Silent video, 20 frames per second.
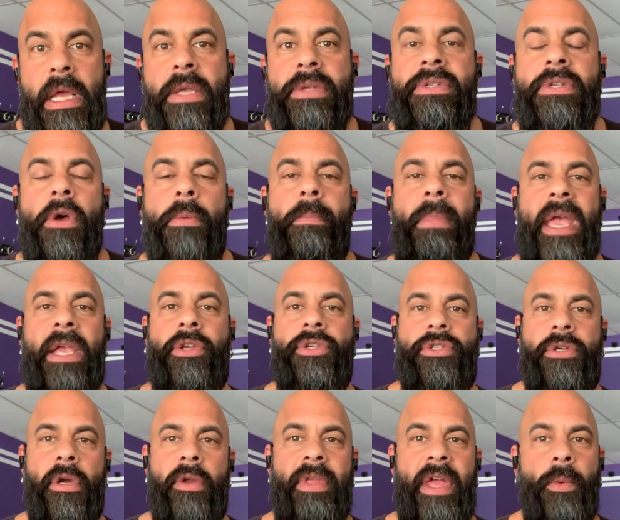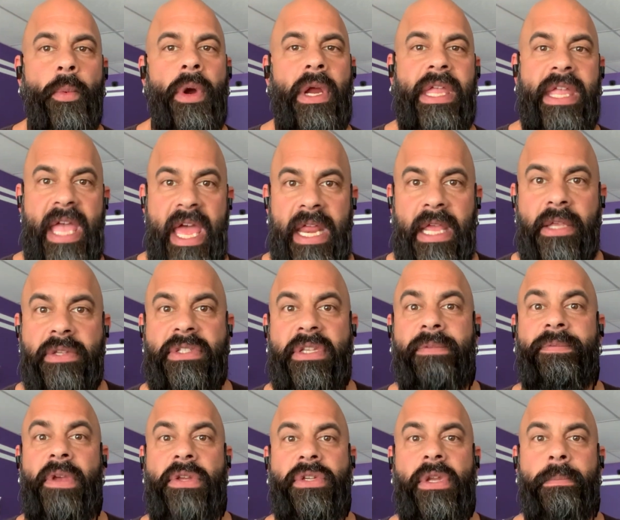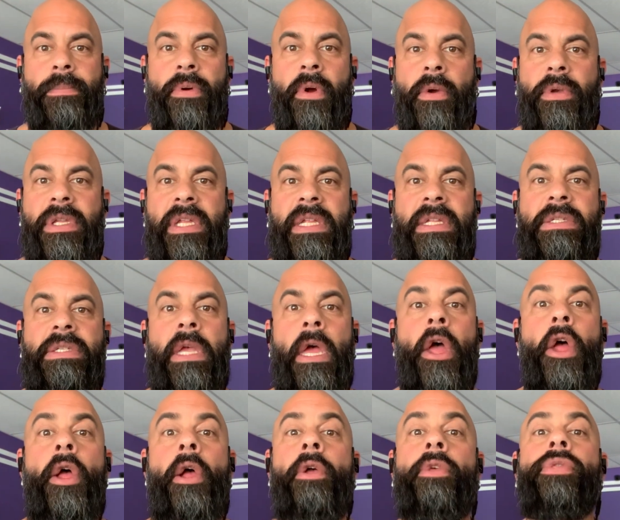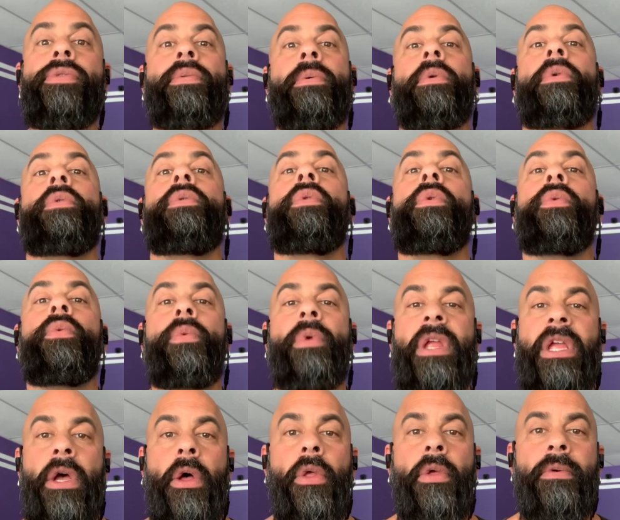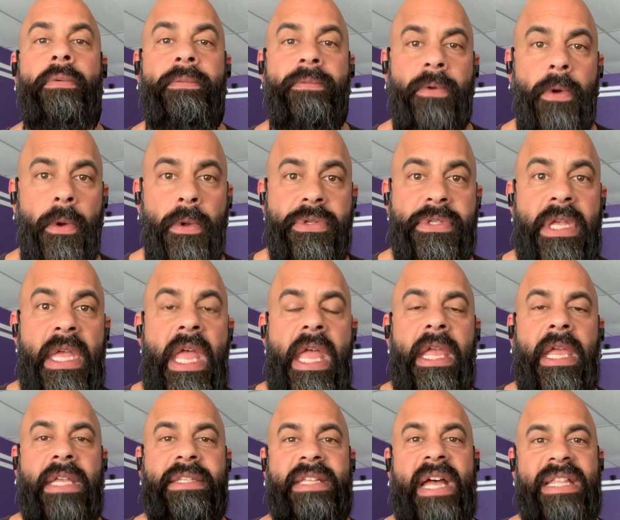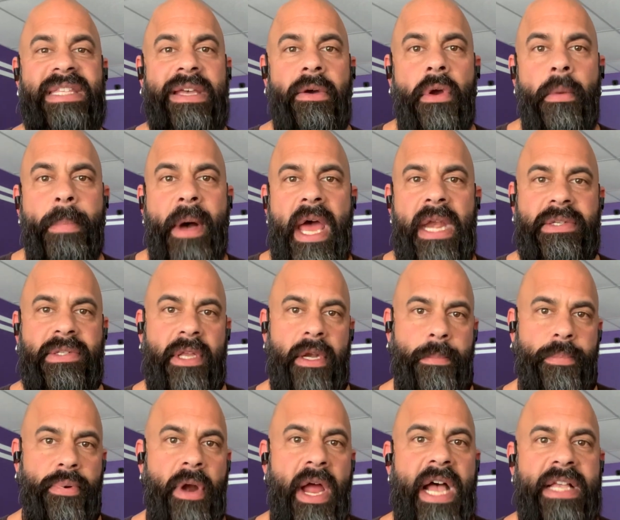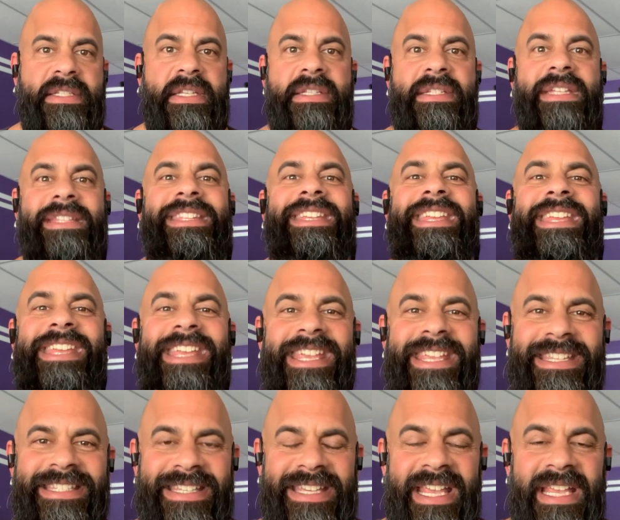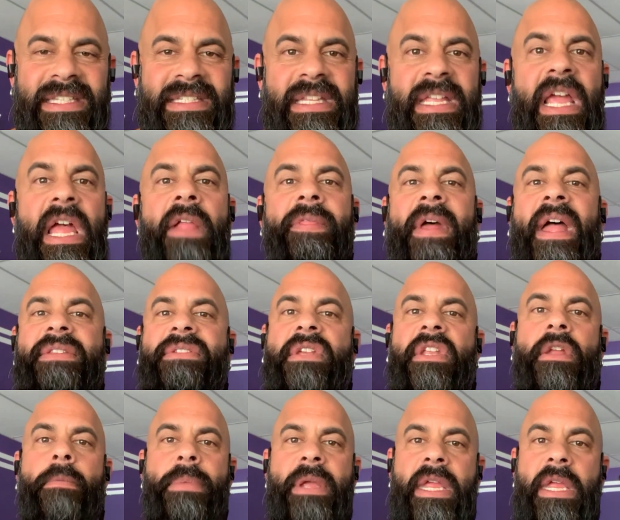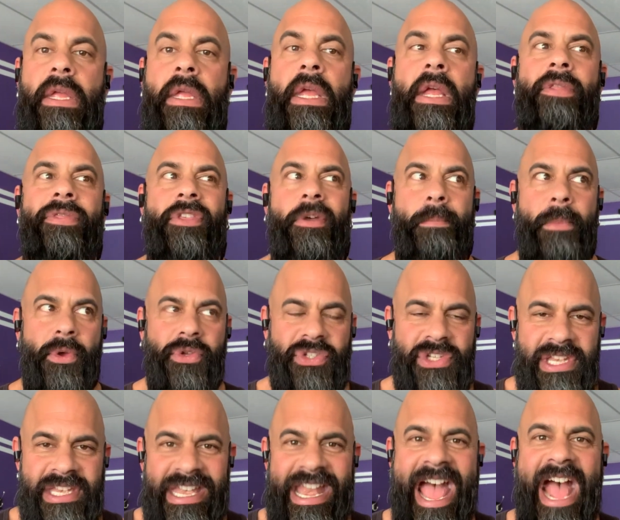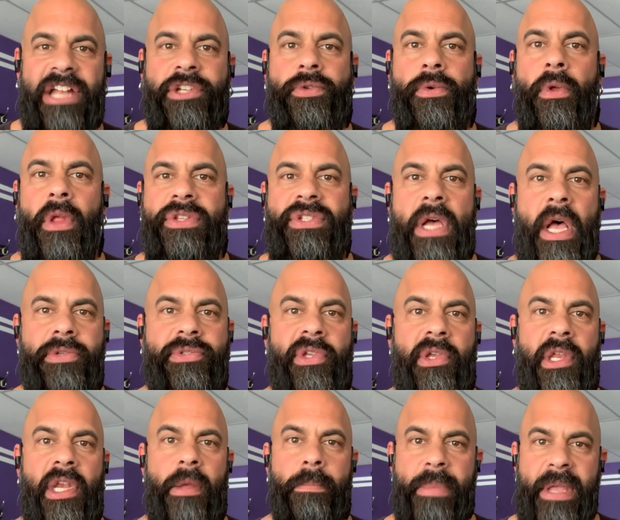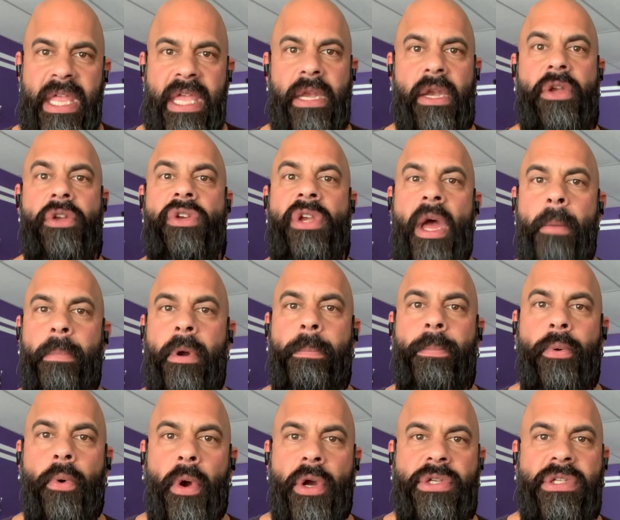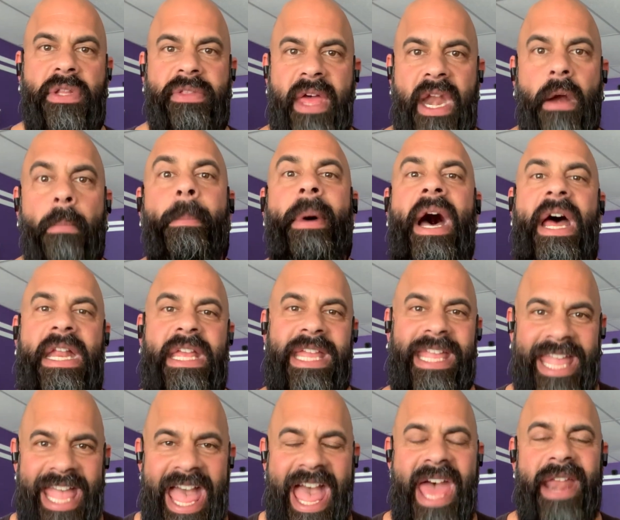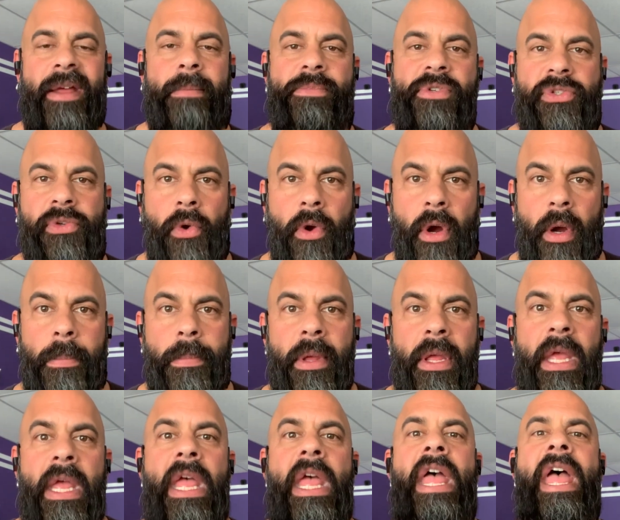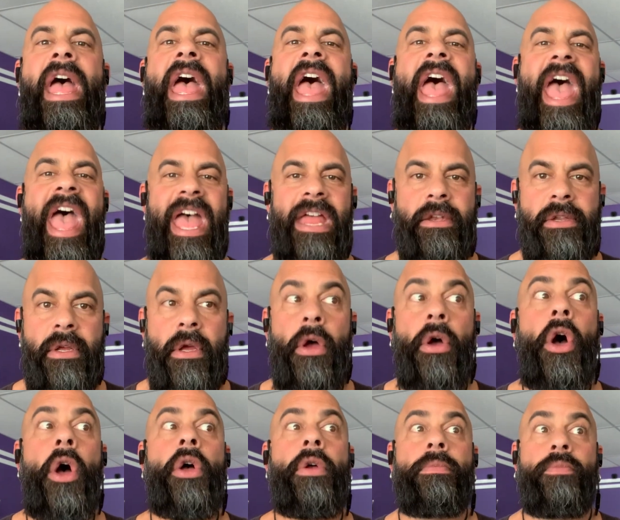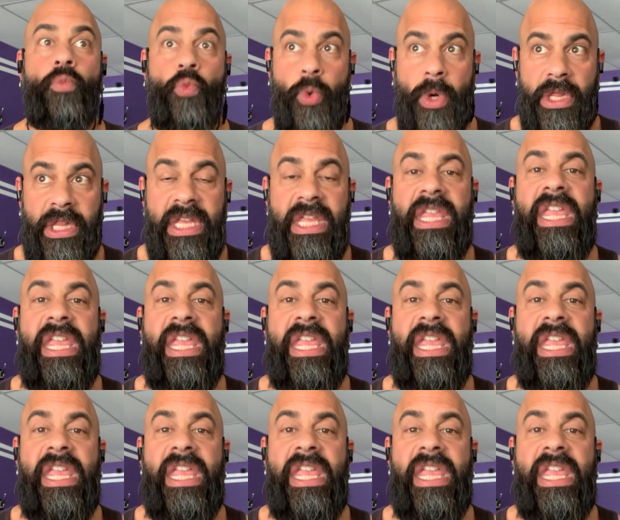So make sure that we're getting sufficient proteins through real foods, because that's how our body's going to process it the easiest. That's going to be the most natural. It's also going to be in a number portion that our body can absorb and really